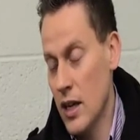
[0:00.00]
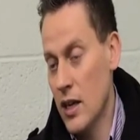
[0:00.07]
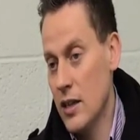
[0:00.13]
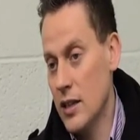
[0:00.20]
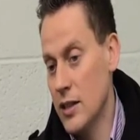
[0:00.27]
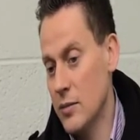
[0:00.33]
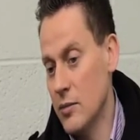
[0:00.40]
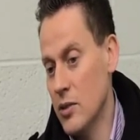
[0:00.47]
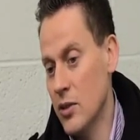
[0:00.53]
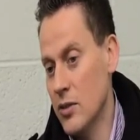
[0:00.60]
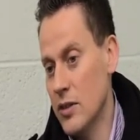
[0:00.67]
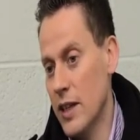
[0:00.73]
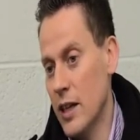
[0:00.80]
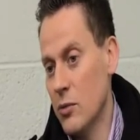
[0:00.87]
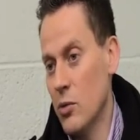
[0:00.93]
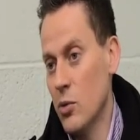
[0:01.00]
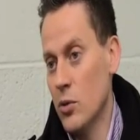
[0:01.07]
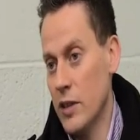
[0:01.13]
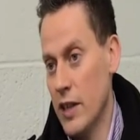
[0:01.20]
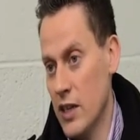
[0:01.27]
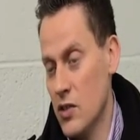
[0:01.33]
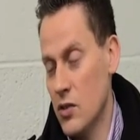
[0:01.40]
um, contact with all
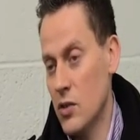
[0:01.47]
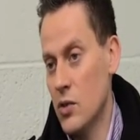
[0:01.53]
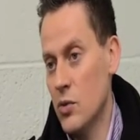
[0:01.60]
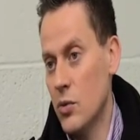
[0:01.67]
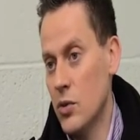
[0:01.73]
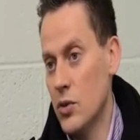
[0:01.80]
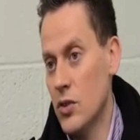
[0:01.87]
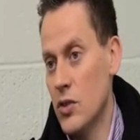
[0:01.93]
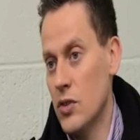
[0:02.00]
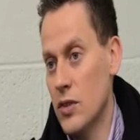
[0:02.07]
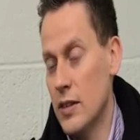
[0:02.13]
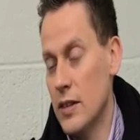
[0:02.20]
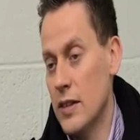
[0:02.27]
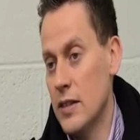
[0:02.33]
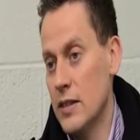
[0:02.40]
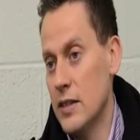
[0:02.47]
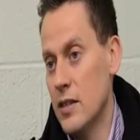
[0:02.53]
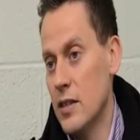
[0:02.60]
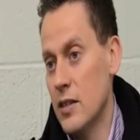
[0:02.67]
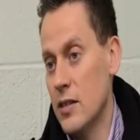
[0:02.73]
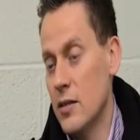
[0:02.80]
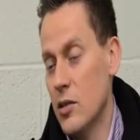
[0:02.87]
the national squads, and uh,
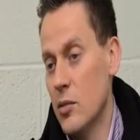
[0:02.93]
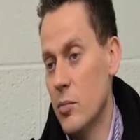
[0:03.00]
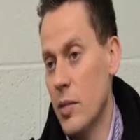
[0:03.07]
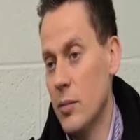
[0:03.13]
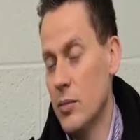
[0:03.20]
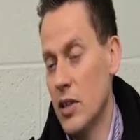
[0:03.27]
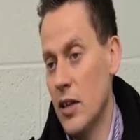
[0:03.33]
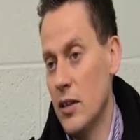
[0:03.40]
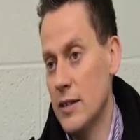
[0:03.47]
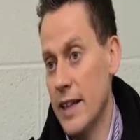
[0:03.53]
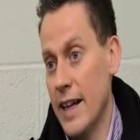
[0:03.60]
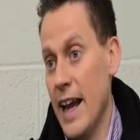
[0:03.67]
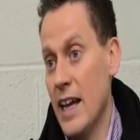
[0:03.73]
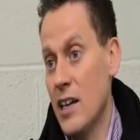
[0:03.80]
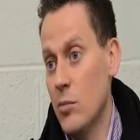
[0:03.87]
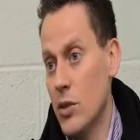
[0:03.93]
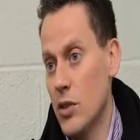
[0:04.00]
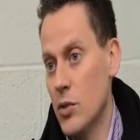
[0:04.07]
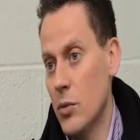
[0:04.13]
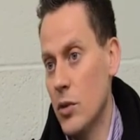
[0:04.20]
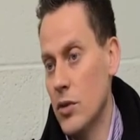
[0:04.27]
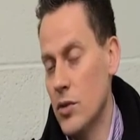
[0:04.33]
the, the Badminton Ireland Academy
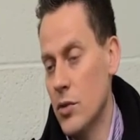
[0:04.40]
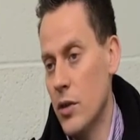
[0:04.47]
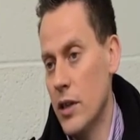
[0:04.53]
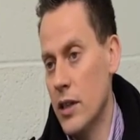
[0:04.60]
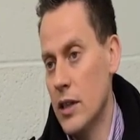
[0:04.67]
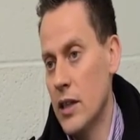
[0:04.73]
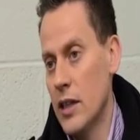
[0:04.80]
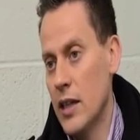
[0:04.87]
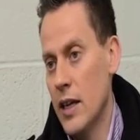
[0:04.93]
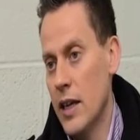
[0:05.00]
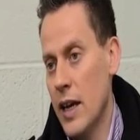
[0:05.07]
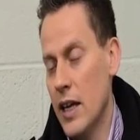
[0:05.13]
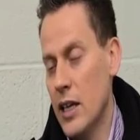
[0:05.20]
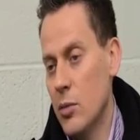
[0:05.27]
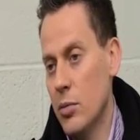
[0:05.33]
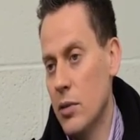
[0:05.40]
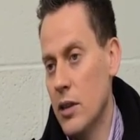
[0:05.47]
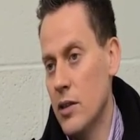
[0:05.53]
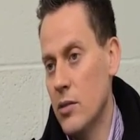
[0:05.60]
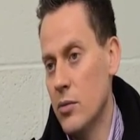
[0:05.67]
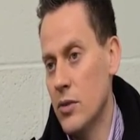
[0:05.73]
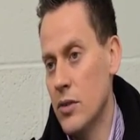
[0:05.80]
as well. So any any
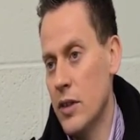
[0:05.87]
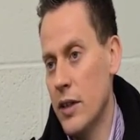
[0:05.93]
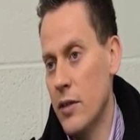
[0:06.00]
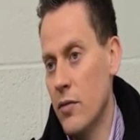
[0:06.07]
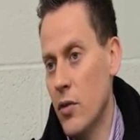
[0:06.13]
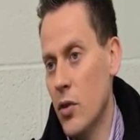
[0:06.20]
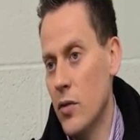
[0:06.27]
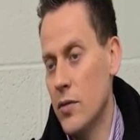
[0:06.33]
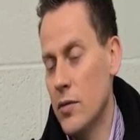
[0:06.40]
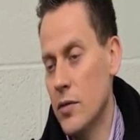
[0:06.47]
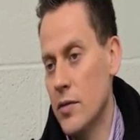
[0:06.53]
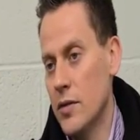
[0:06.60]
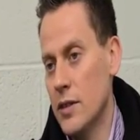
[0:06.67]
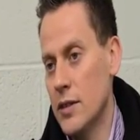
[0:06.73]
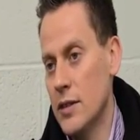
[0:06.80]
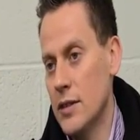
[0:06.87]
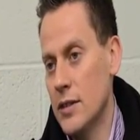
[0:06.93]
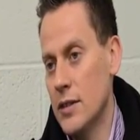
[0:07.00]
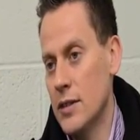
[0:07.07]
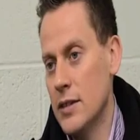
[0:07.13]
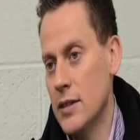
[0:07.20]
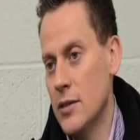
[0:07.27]
player that wants to get involved will find
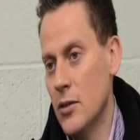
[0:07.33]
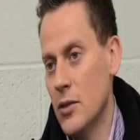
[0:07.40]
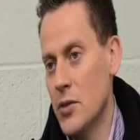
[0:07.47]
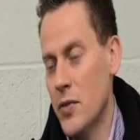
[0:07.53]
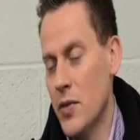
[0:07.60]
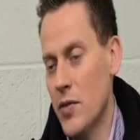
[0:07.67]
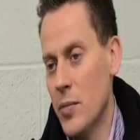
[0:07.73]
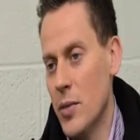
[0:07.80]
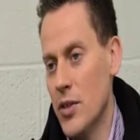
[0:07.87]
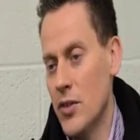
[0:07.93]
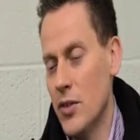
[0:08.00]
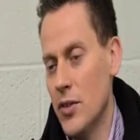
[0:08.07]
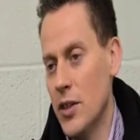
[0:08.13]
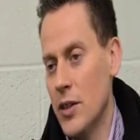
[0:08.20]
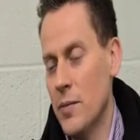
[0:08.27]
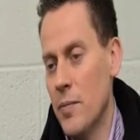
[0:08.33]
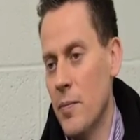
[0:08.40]
uh, lots of information on there.